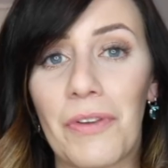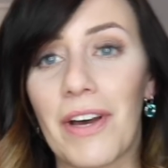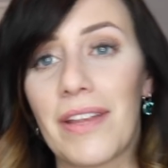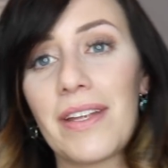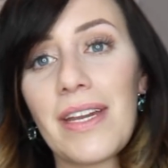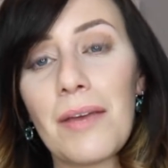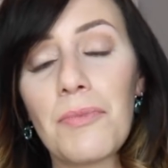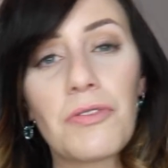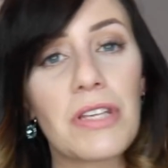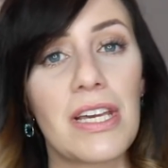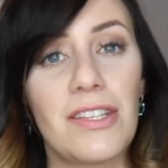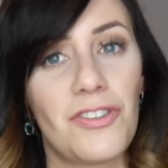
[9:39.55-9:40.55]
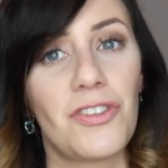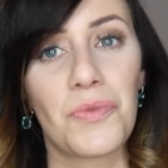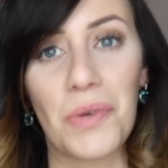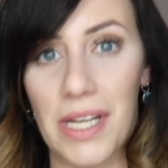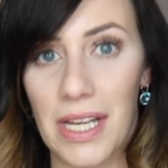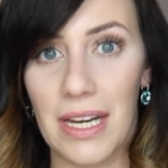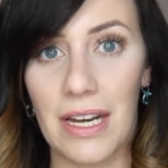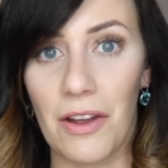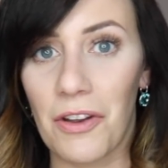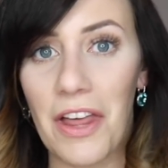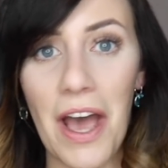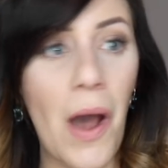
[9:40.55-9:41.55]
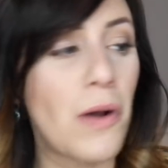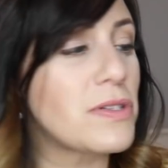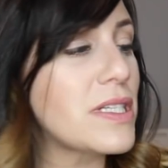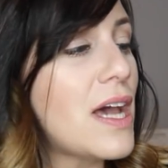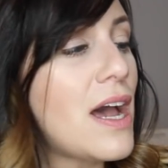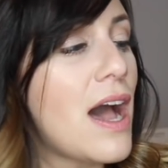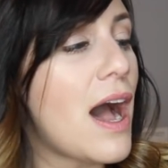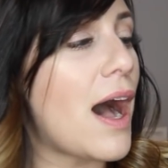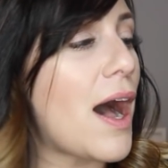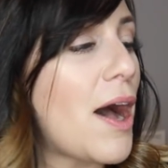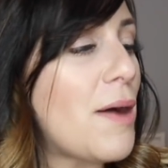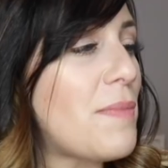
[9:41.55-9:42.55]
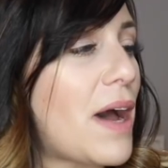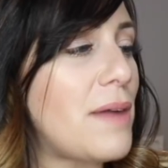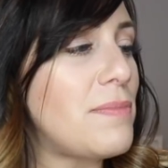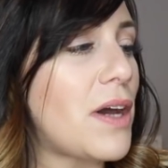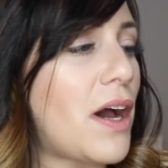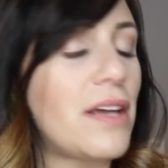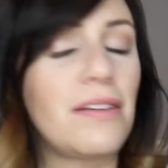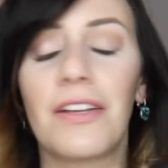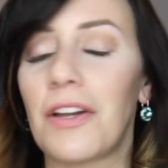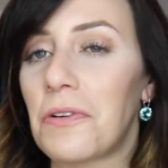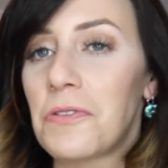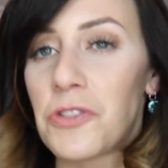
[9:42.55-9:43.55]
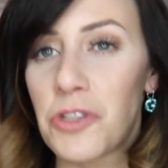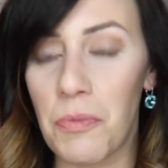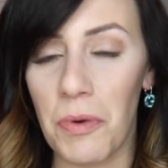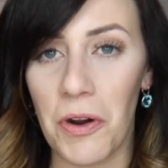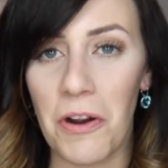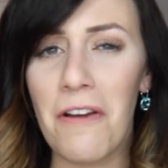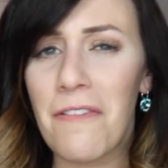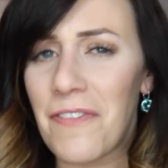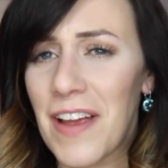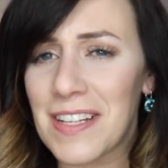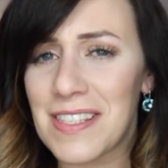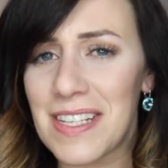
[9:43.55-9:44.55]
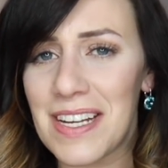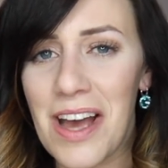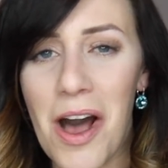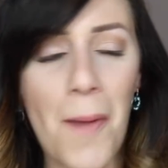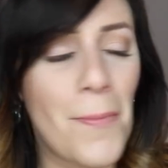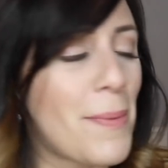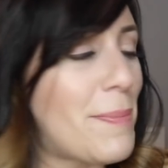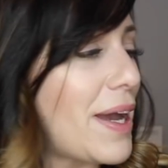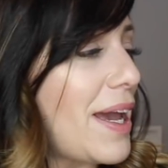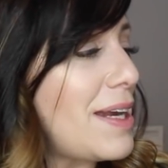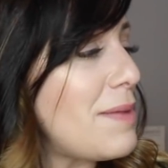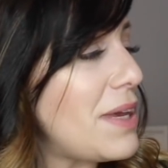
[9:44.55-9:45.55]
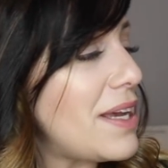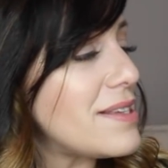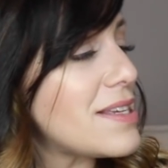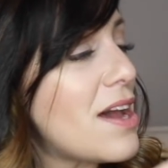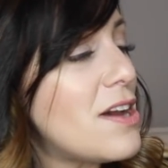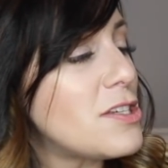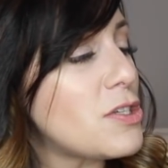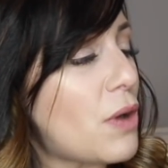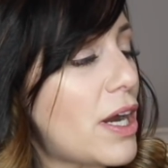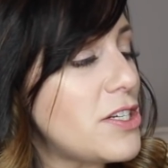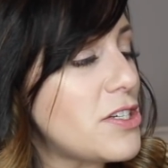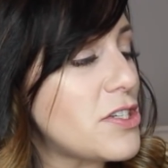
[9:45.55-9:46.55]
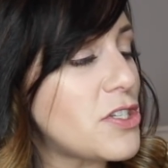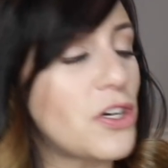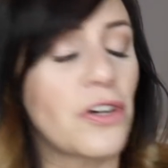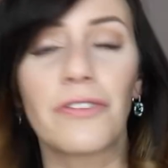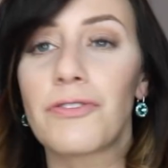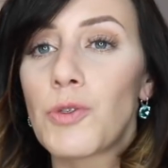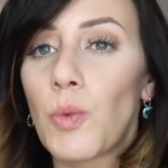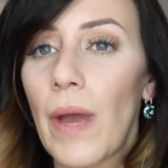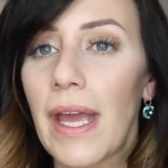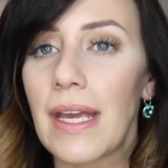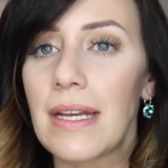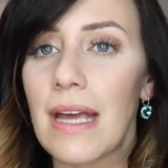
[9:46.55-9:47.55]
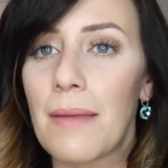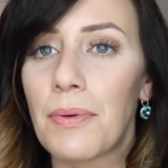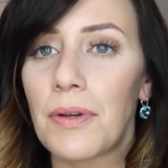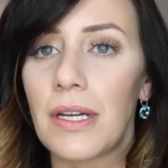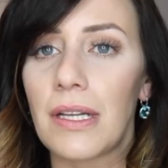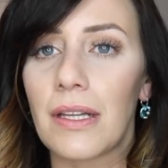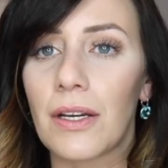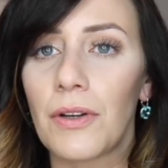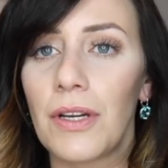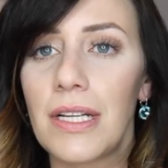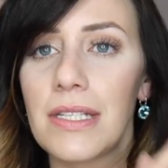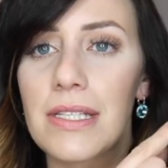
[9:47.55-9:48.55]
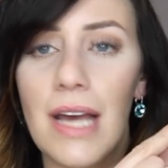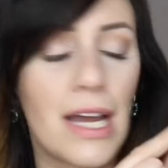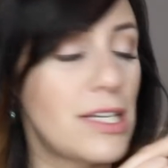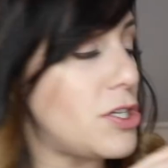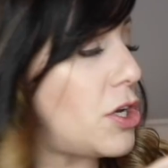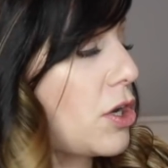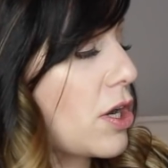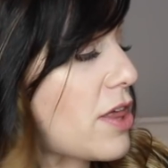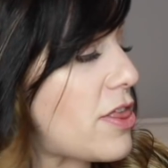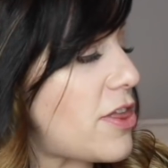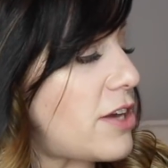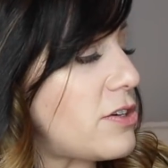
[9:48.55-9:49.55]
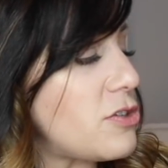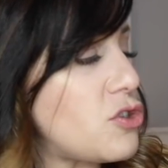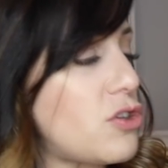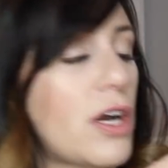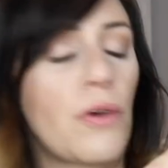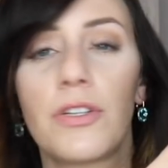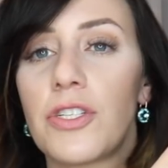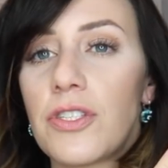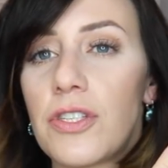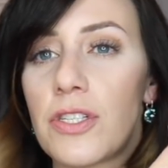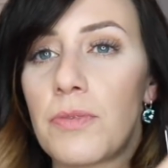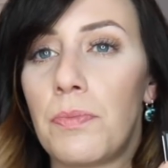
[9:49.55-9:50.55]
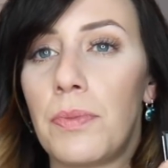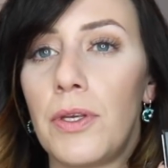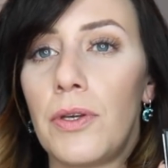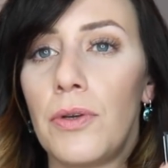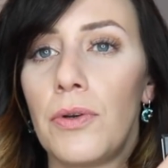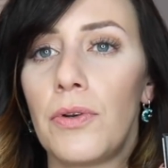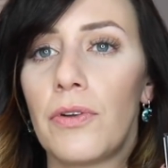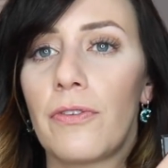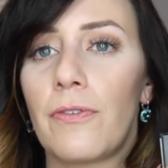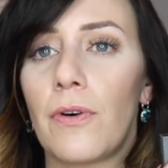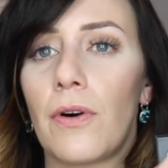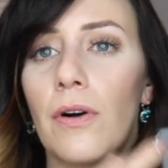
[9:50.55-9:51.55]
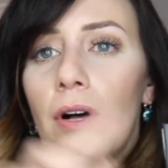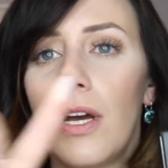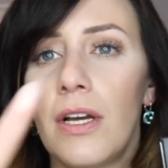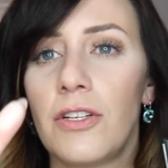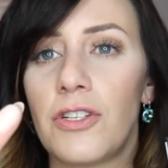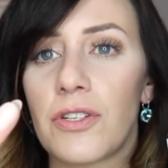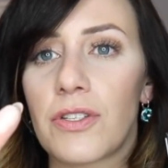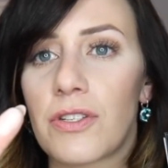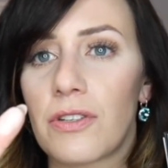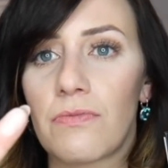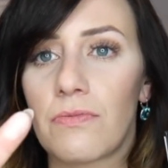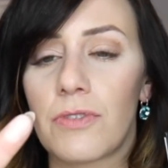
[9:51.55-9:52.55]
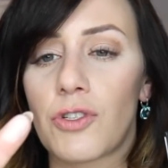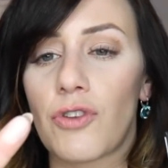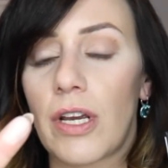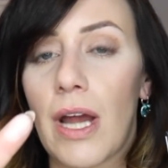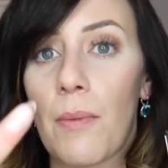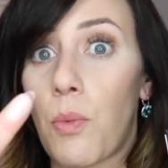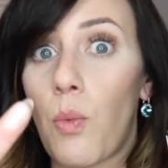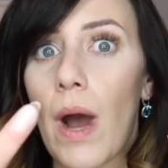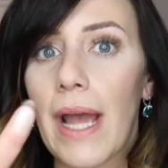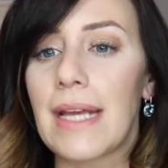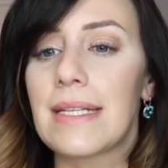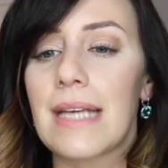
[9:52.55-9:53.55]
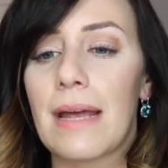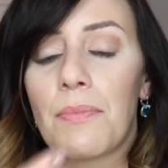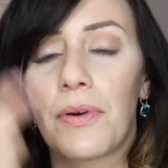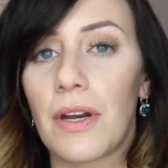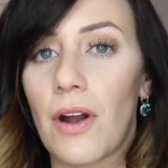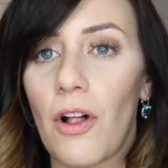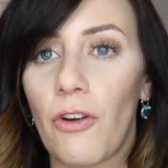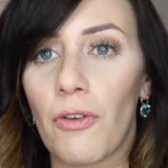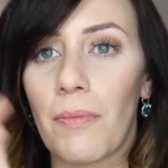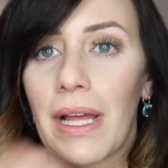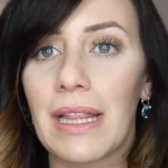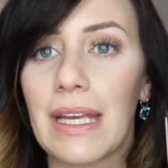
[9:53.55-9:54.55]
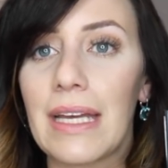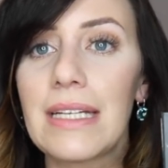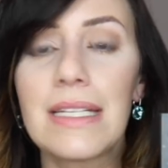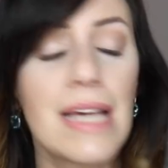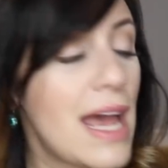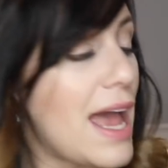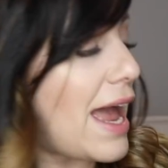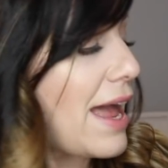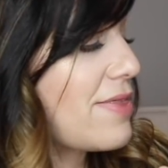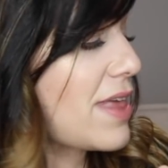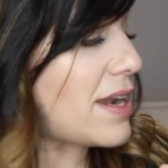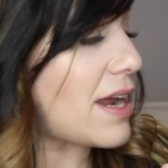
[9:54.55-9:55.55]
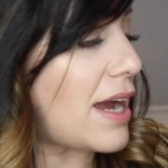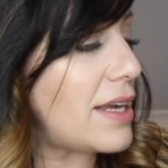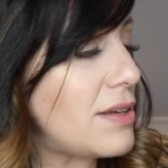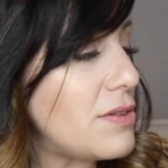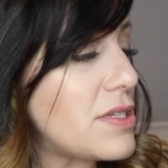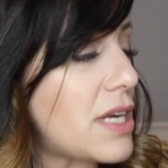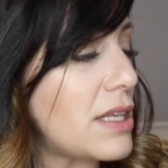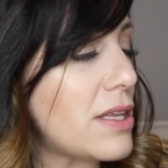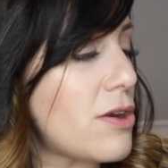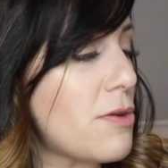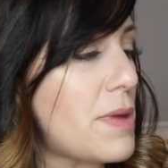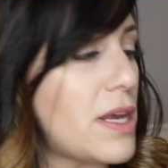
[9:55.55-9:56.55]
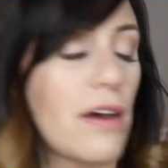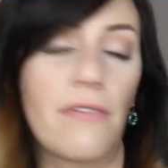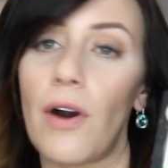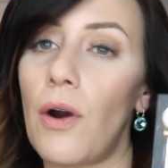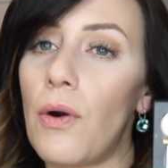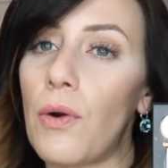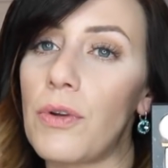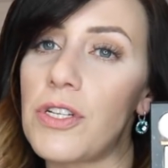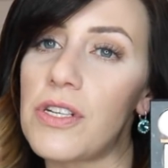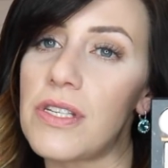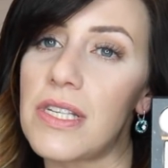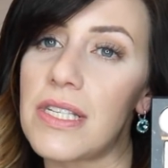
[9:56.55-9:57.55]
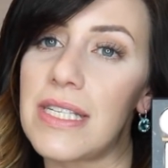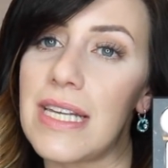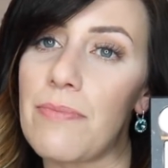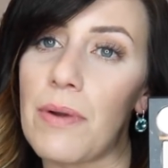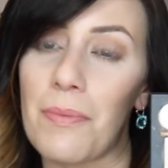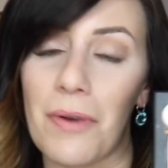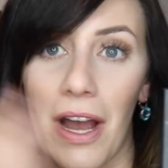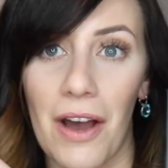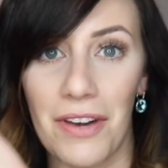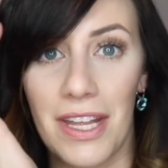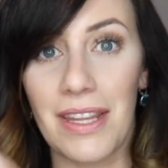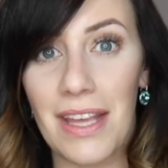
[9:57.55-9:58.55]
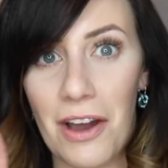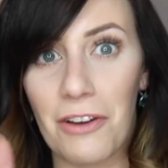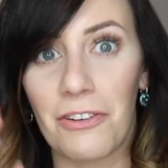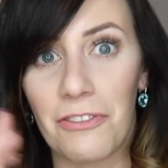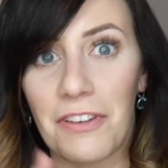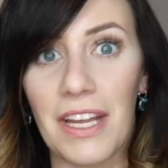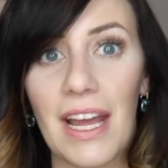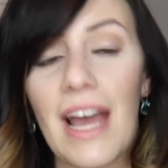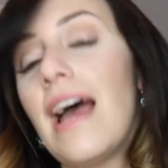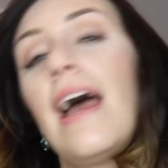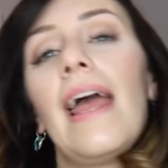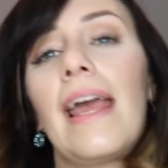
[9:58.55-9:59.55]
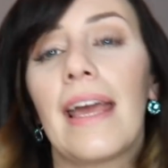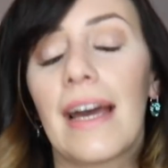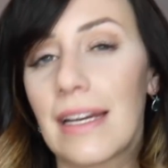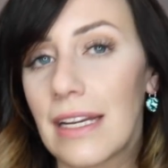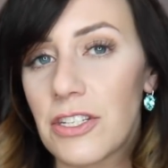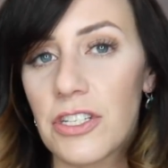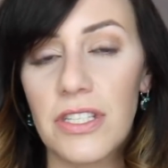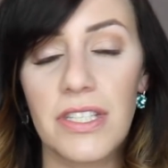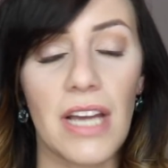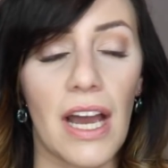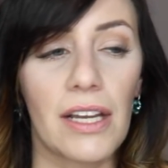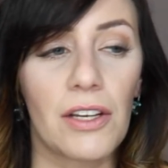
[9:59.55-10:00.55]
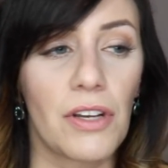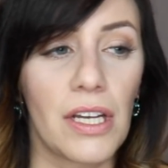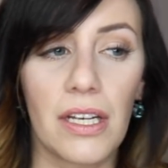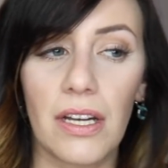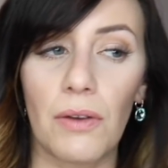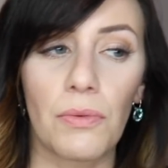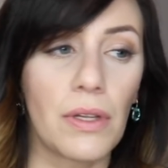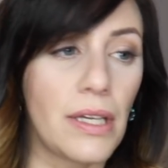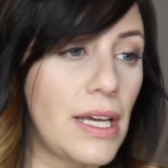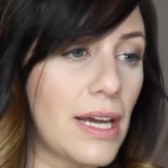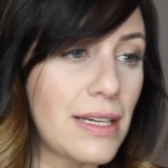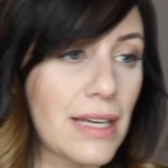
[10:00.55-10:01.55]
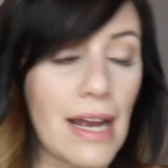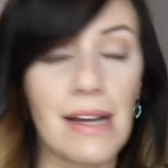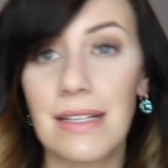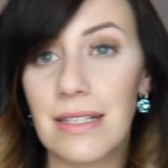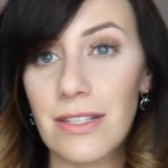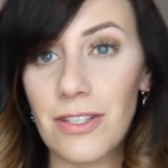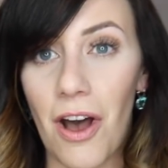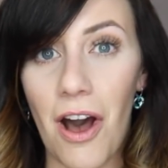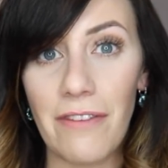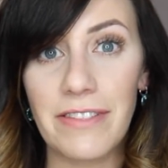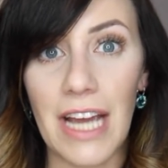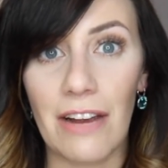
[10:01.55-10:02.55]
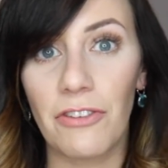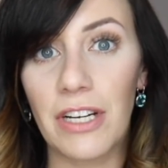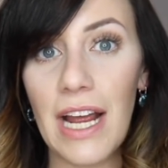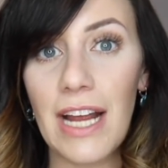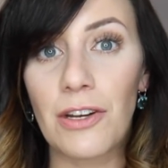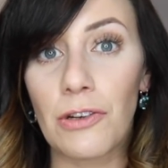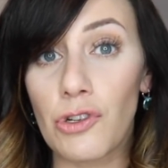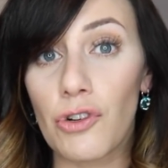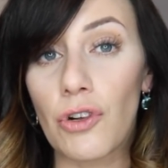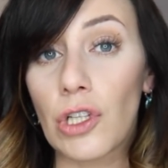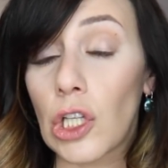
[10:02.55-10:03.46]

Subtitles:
We've had the neighbors' kids just running in and out of the house. I'm not, you know, super fancied up by any means. So I just took Suede and put it in the crease. I took Thunderstruck, which is this beautiful, just straight up white and put it all over my lid. And then I used a little bit of Oak, which is this deeper brown in the outer V. And I created a really nice, soft, everyday neutral